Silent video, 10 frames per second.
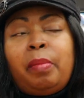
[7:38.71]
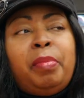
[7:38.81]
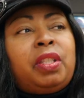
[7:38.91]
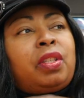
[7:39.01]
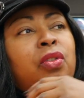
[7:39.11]

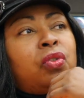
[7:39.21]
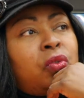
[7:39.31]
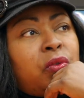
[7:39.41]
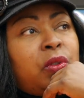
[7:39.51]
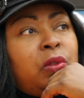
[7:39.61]

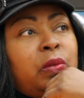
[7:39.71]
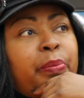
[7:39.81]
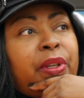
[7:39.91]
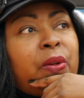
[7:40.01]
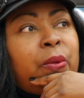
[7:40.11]

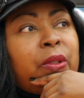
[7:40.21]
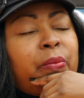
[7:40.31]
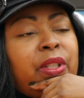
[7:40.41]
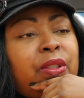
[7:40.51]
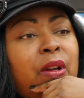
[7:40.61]
misconstrued because
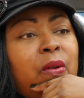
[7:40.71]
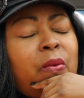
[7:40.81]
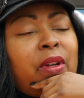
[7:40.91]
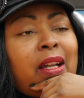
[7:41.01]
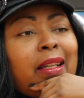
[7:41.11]
we
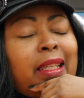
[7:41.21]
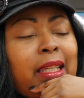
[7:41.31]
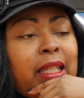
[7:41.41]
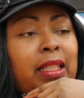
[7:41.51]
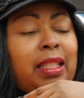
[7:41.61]
don't want our
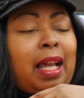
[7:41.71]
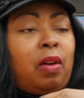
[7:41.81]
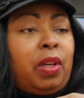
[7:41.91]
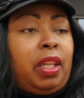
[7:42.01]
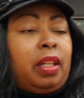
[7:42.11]
kids
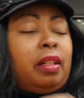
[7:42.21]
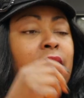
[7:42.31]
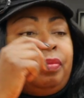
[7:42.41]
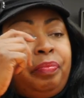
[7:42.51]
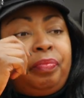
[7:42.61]
out
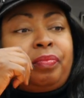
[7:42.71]
here,